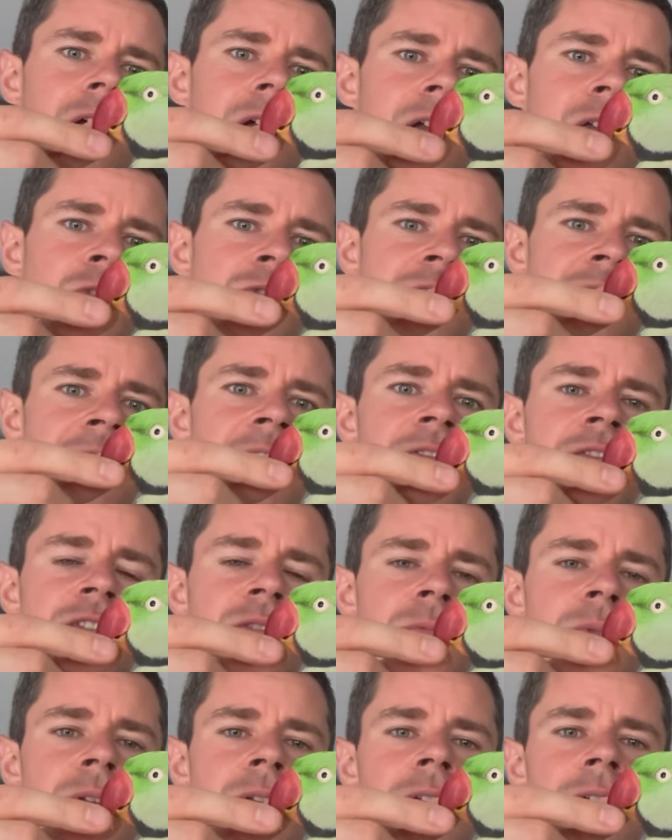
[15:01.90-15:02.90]
You just have to
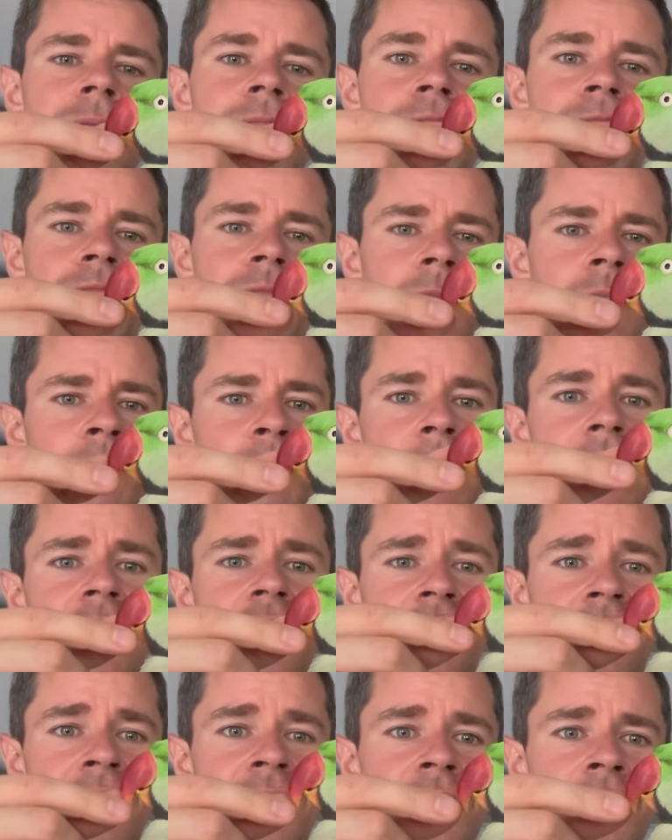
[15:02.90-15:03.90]
be
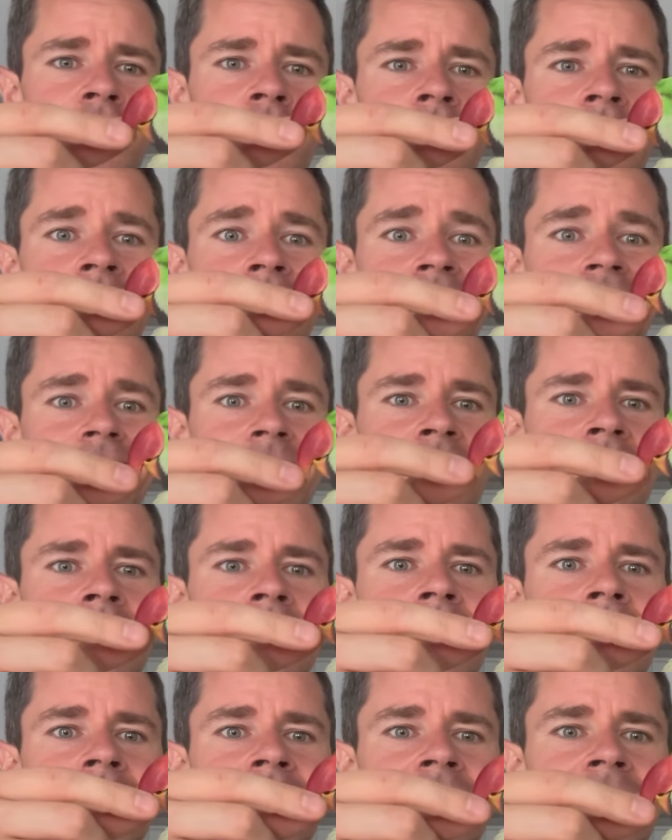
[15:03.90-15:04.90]
patient, you know, and
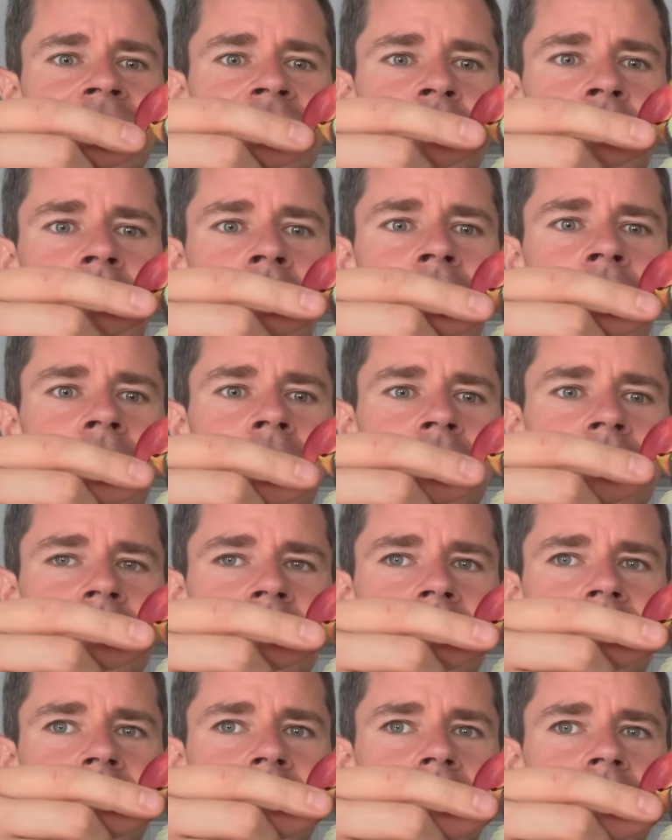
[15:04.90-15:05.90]
sometimes it is quite hard,
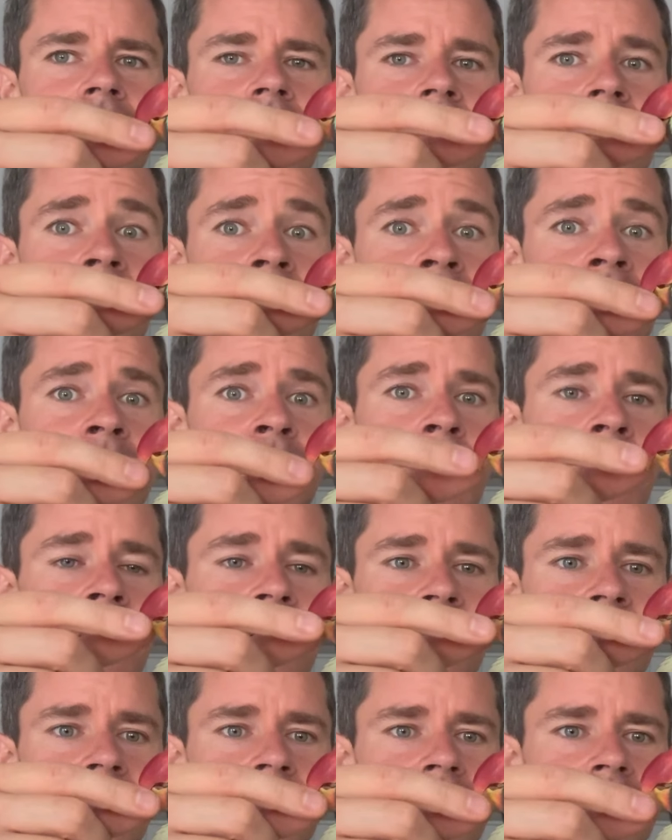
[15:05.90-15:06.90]
that
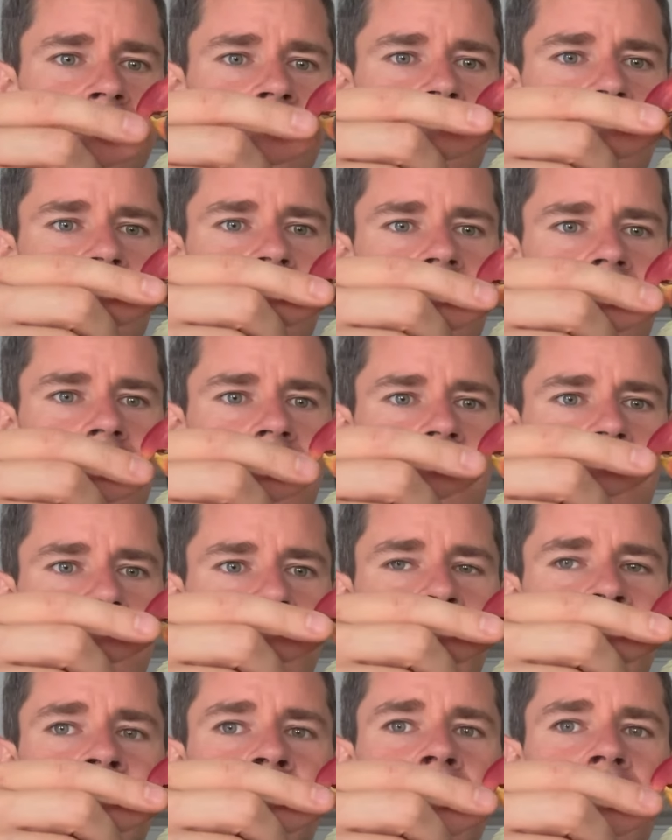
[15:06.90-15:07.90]
part.
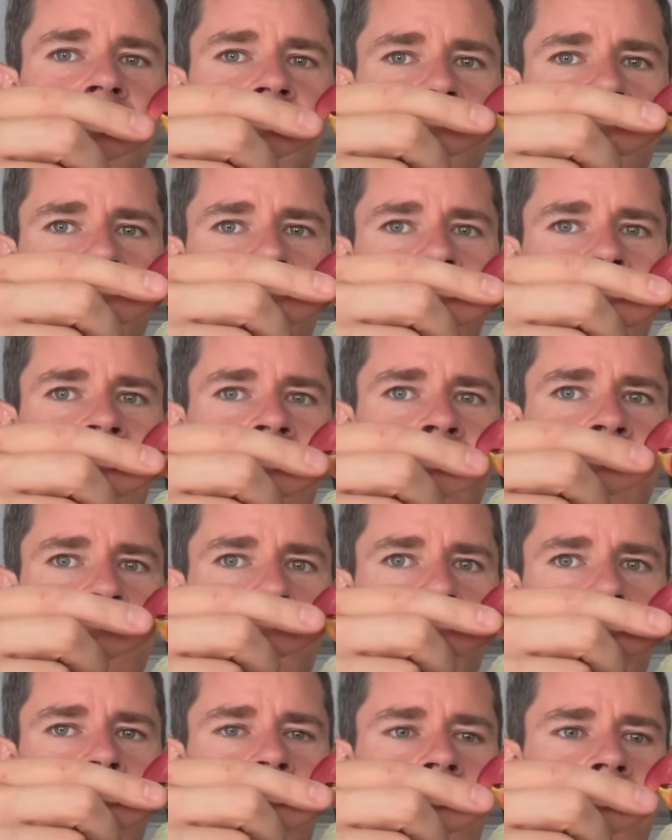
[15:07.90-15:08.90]
Being patient, it can be
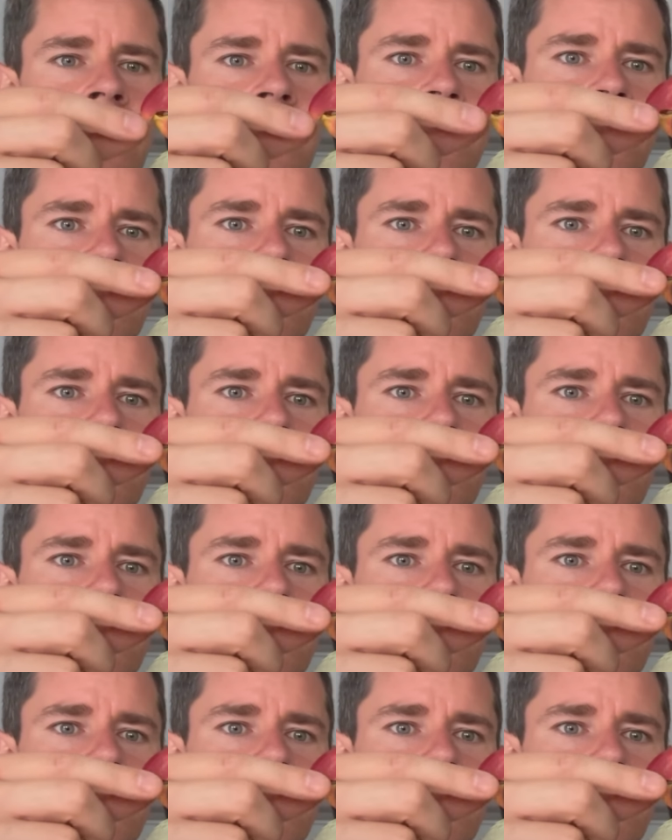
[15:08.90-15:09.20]
quite hard.